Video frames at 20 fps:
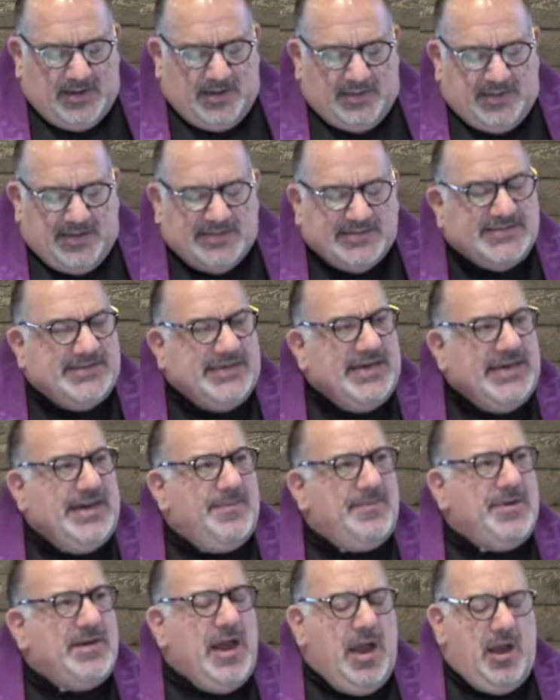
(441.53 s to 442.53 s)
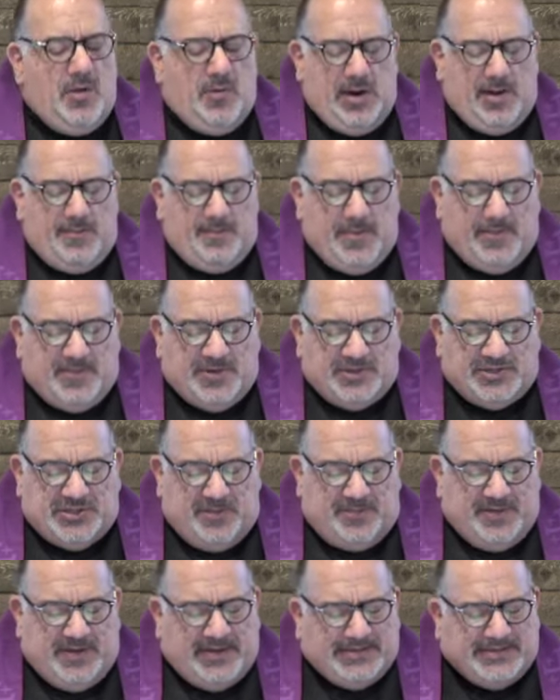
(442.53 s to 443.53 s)
This Team Yahweh
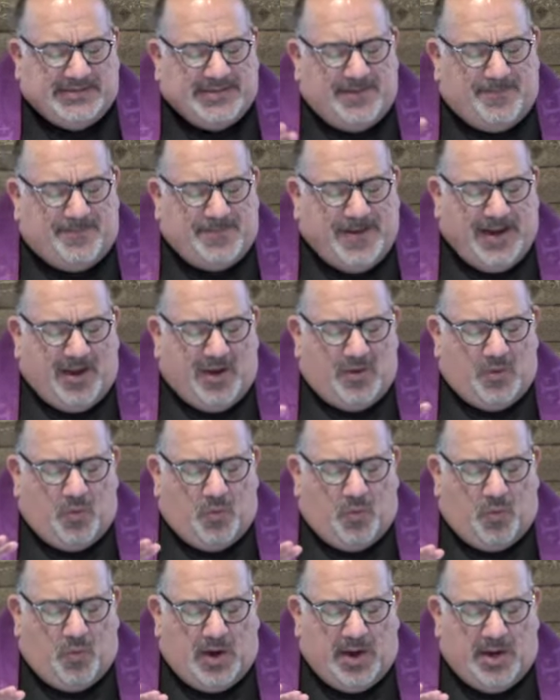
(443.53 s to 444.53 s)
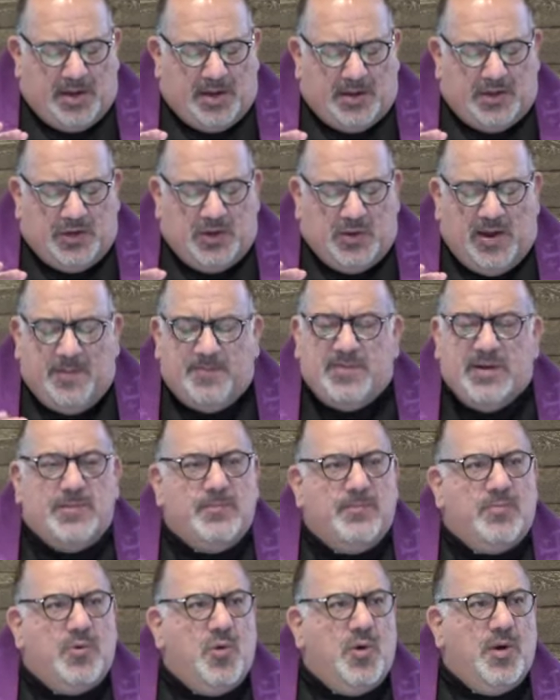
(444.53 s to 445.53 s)
membership isn't about what you have
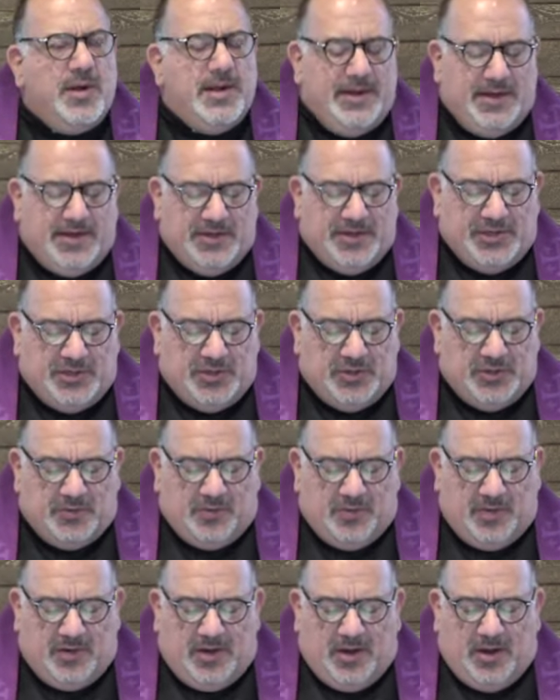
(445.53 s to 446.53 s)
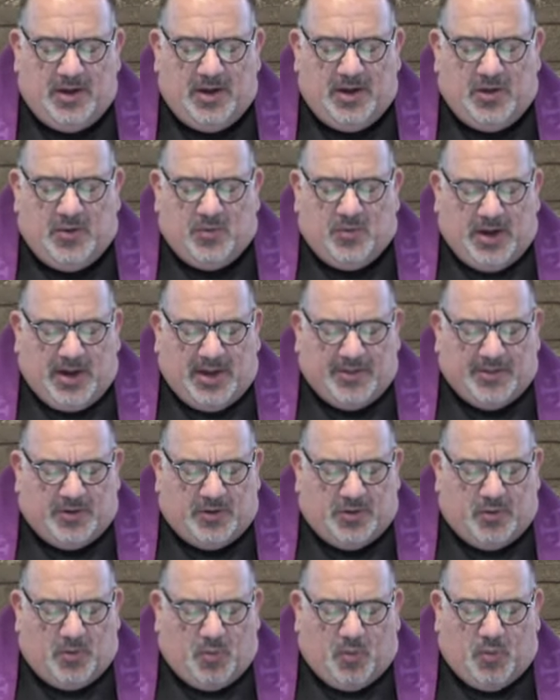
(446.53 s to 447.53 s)
been born into,
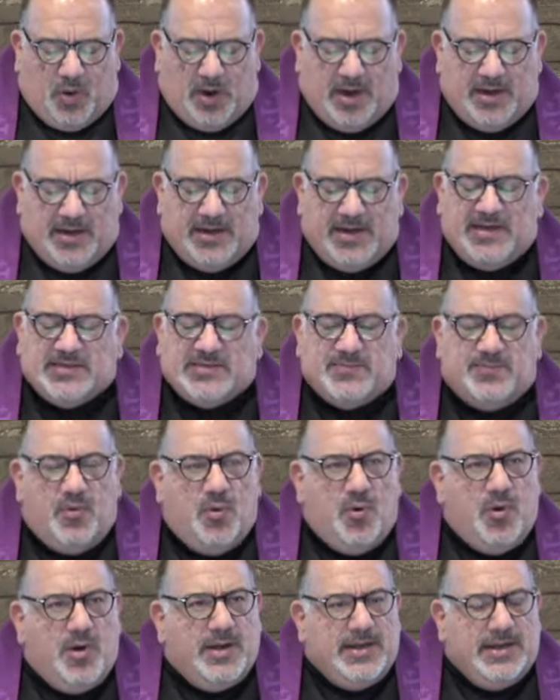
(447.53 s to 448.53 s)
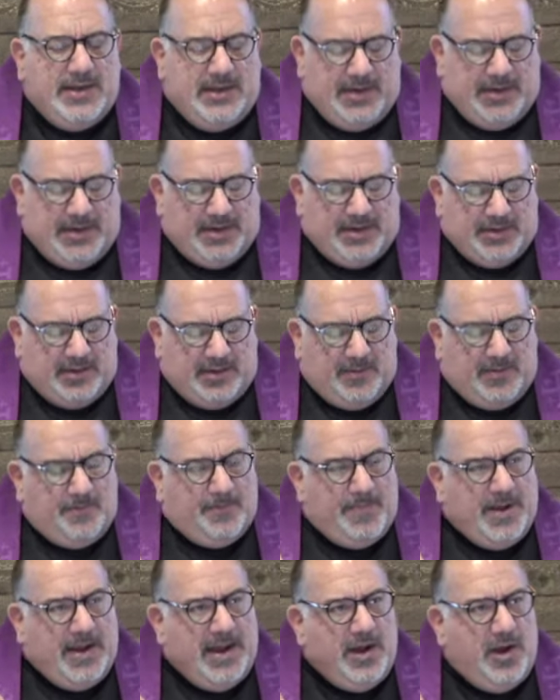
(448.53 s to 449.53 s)
rather, what is born in
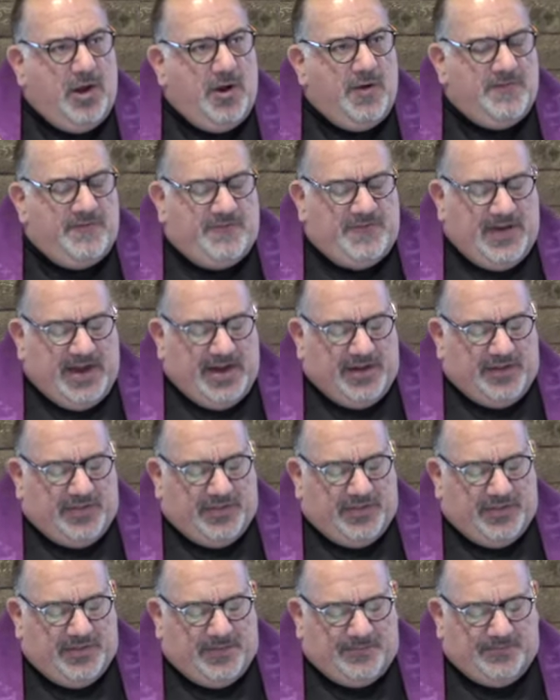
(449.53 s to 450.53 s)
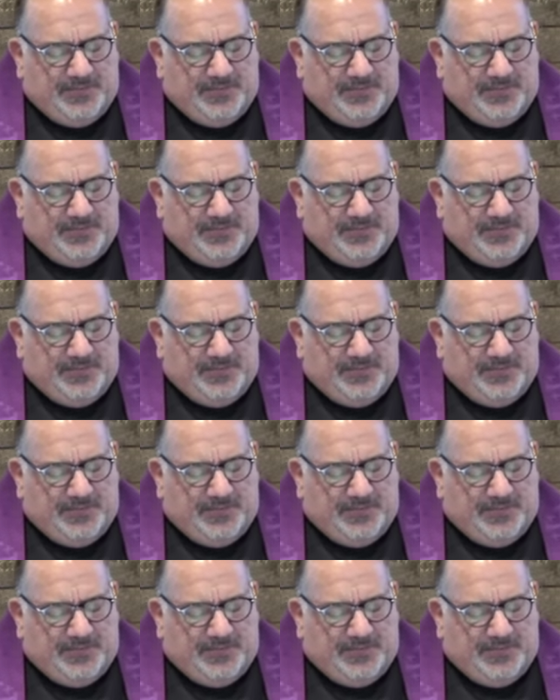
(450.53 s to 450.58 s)
by our faith.